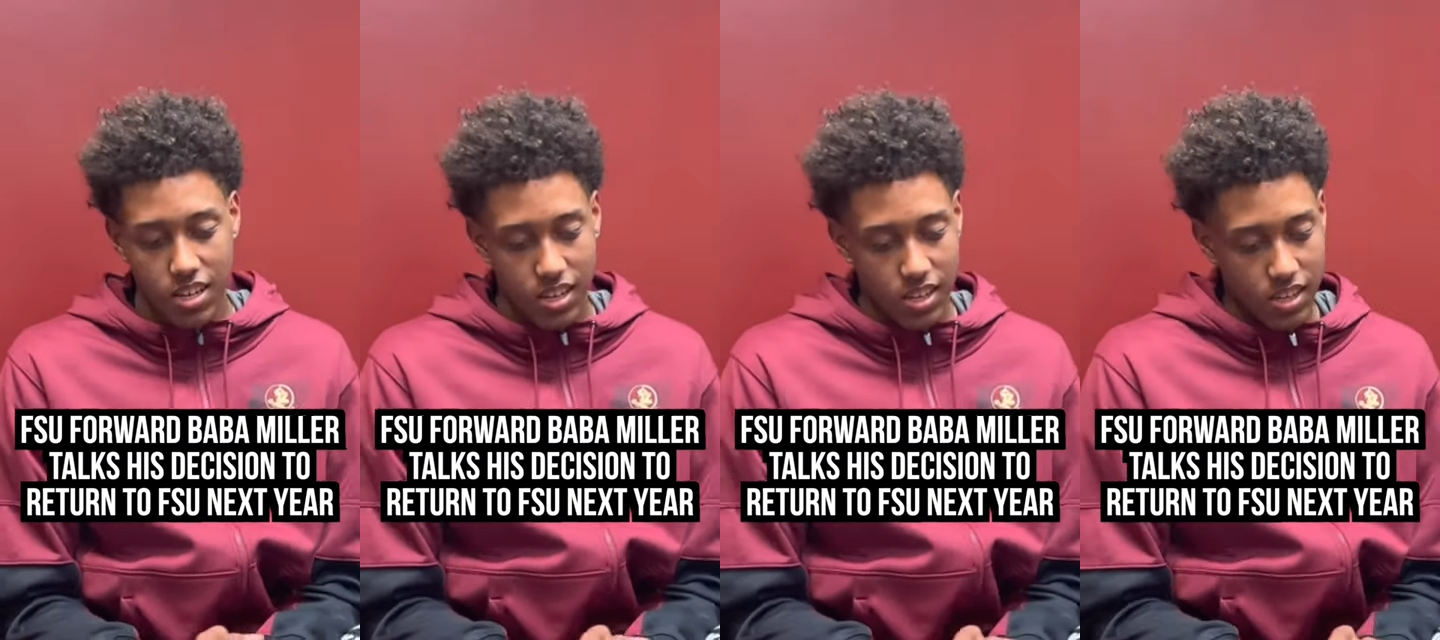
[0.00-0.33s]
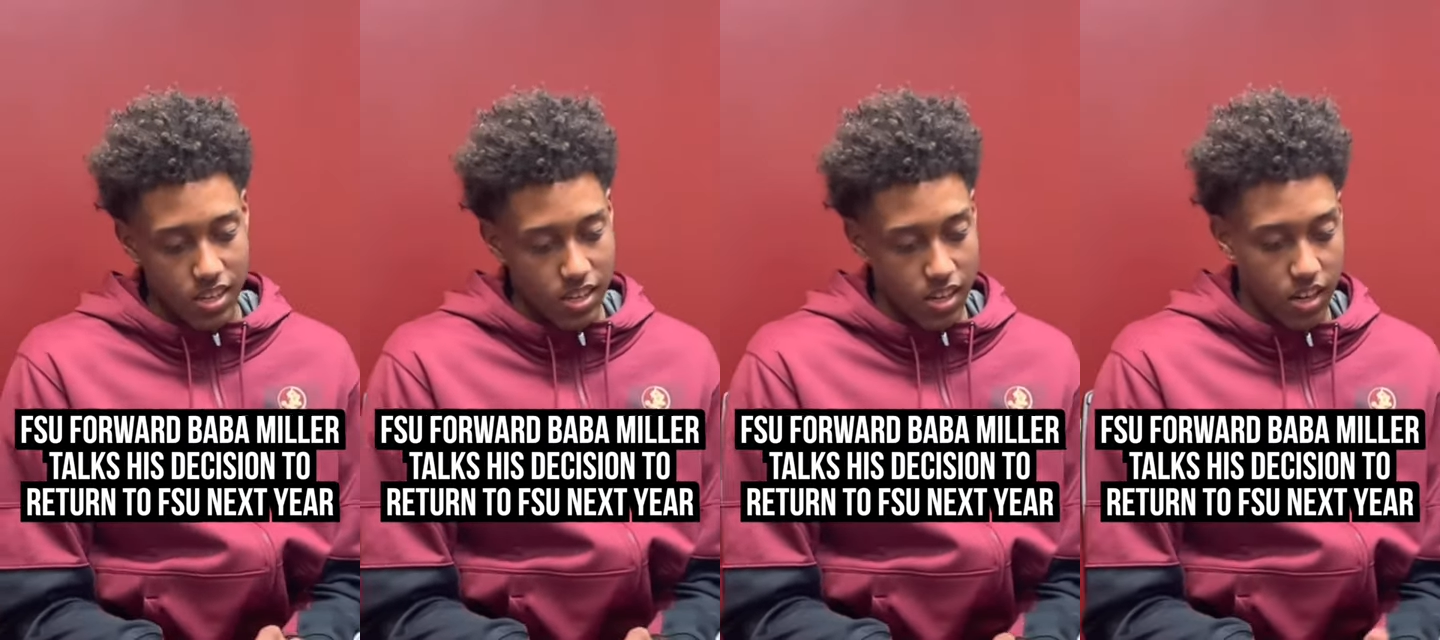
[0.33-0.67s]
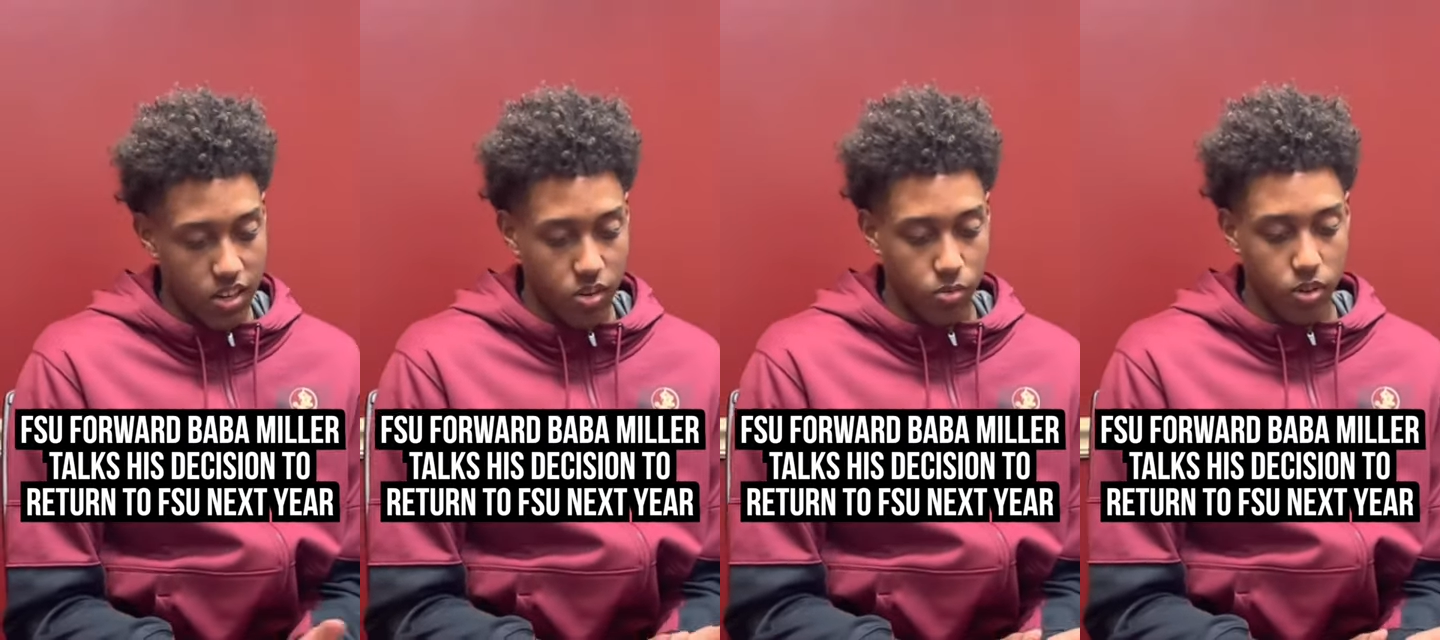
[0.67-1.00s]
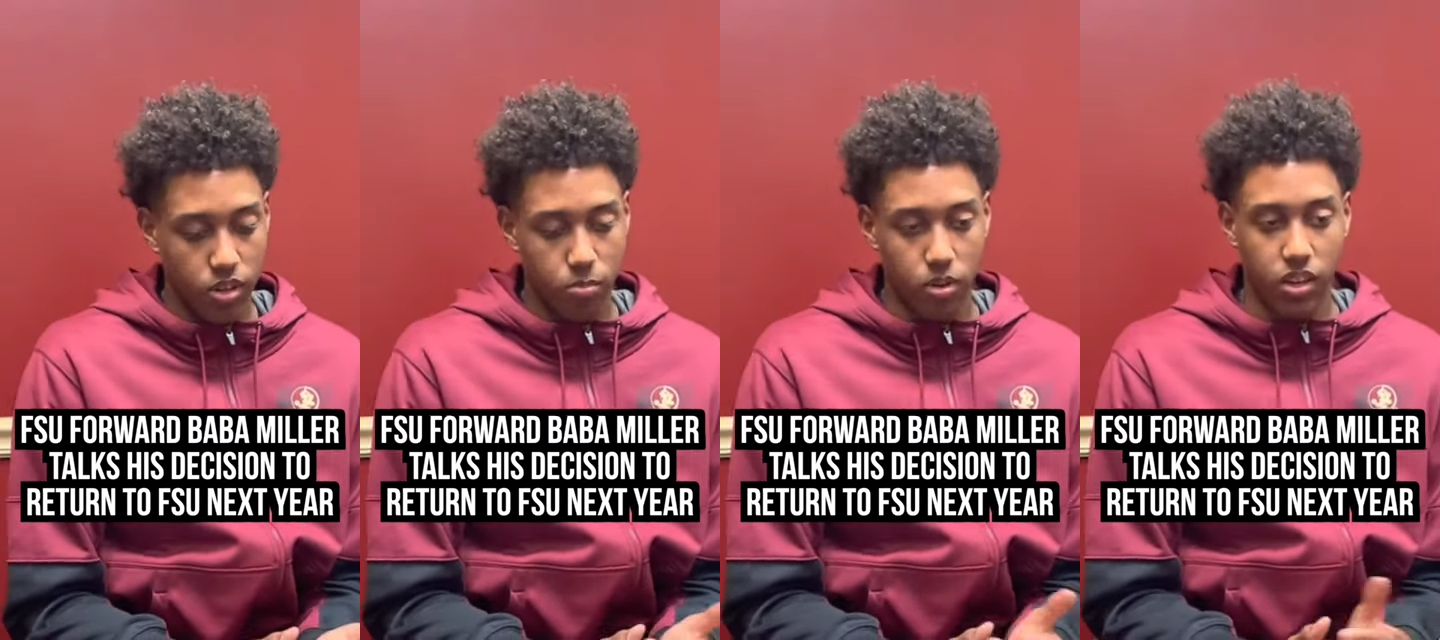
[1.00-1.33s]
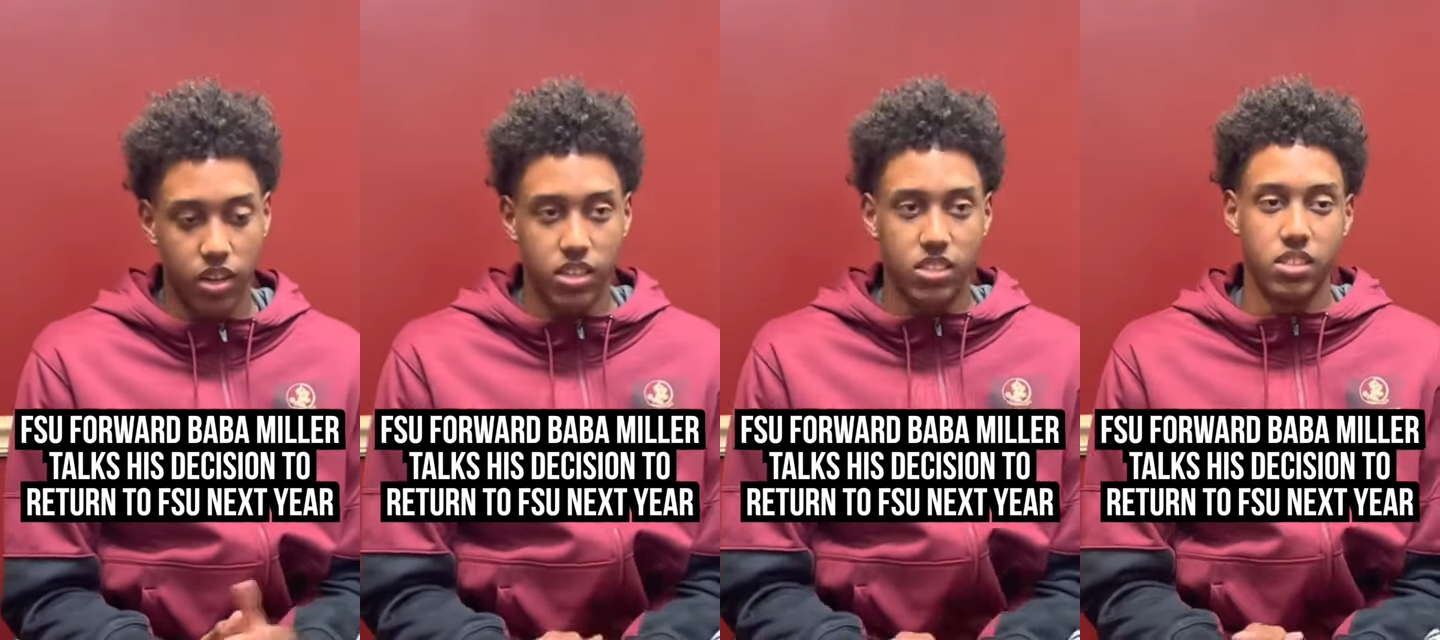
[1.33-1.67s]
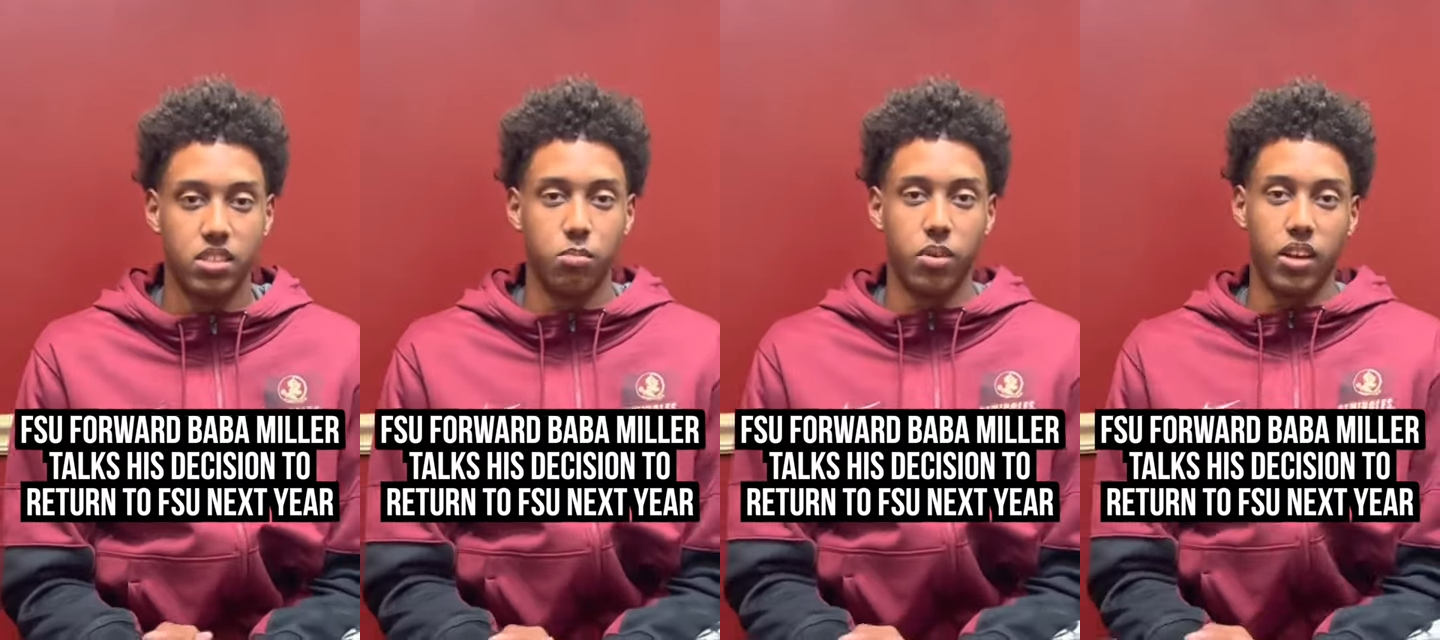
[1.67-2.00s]
and I couldn't really play since
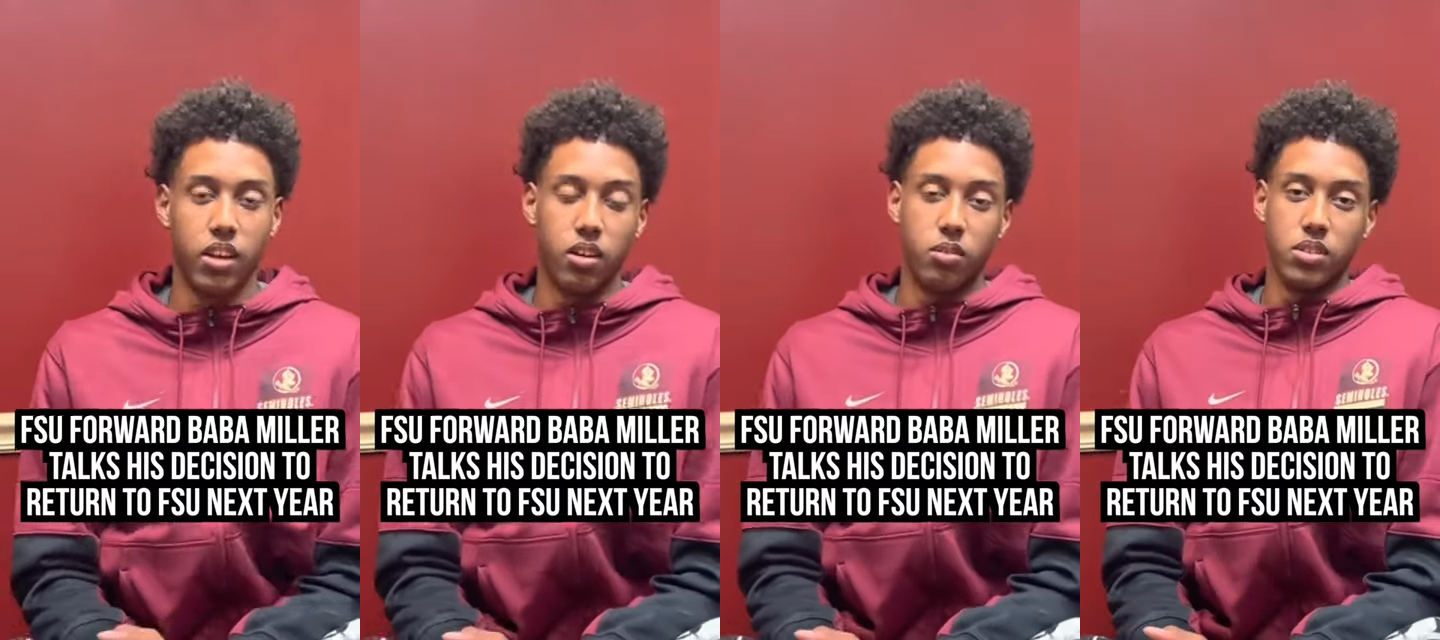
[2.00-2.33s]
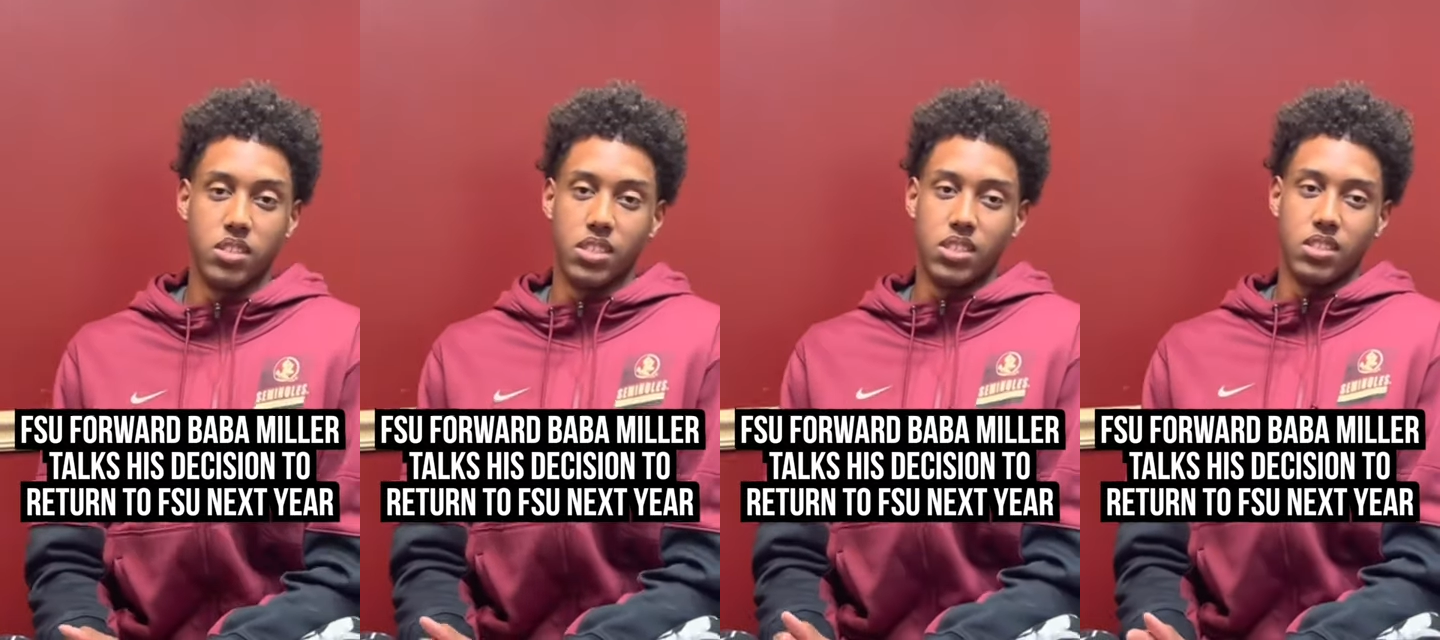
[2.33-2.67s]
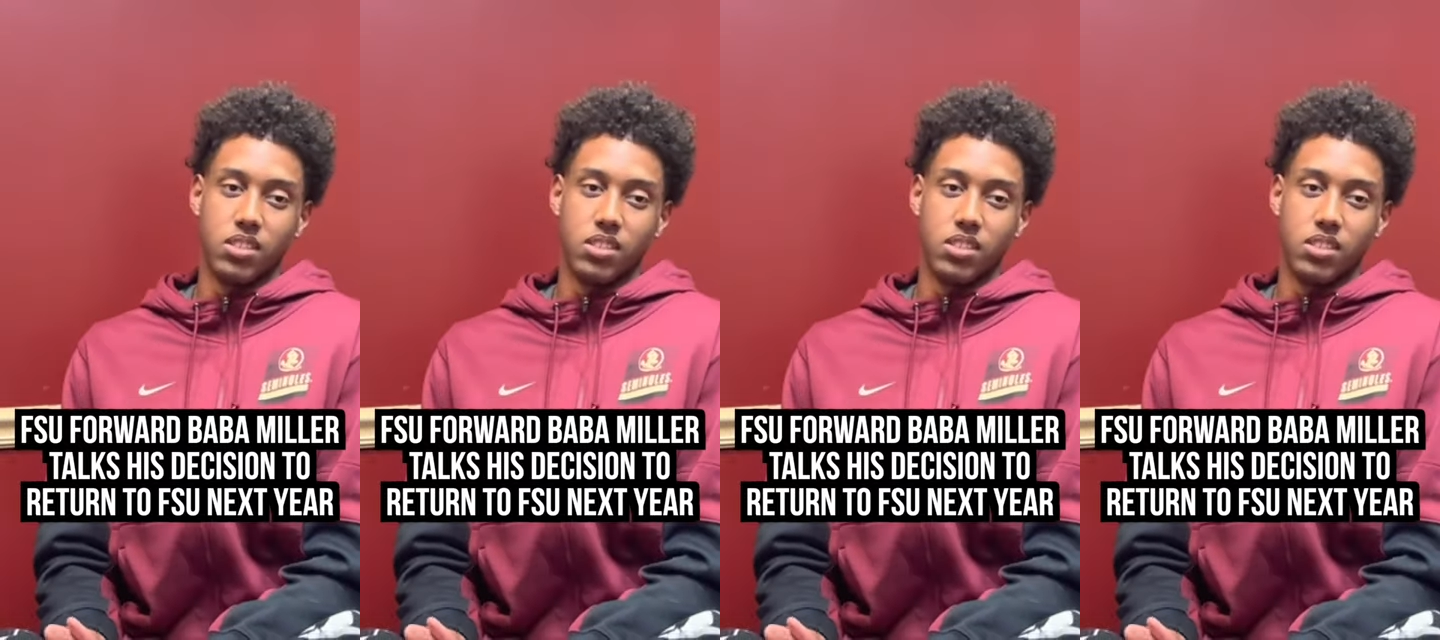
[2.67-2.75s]
the beginning of the season,